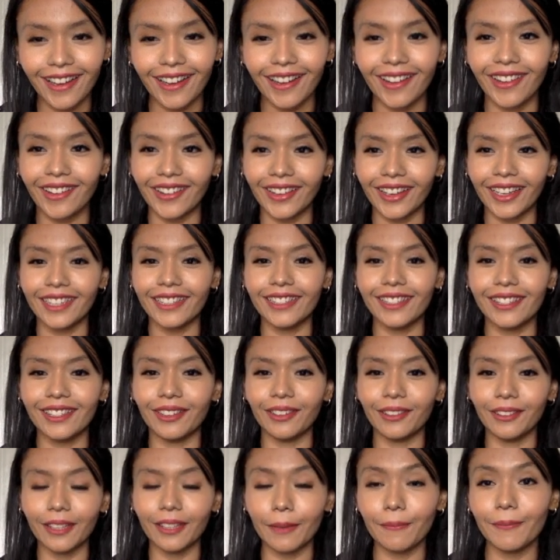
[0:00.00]
Okay,
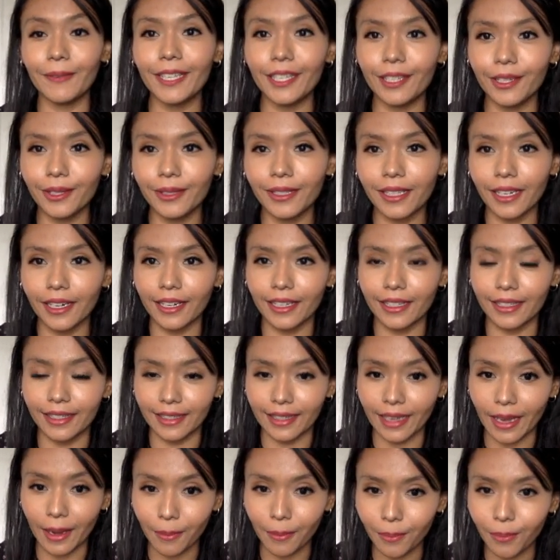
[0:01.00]
so let me use an
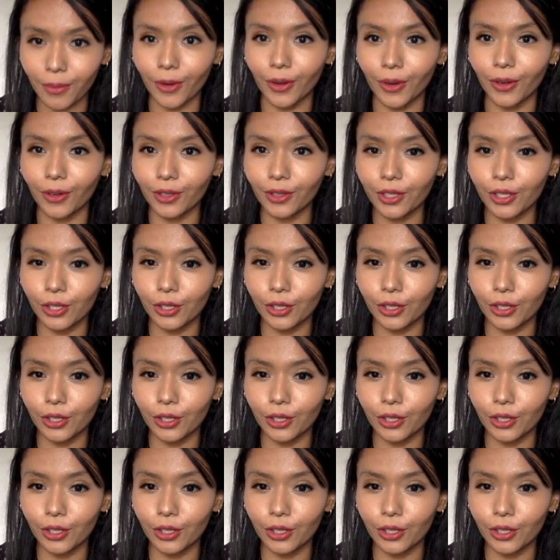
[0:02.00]
example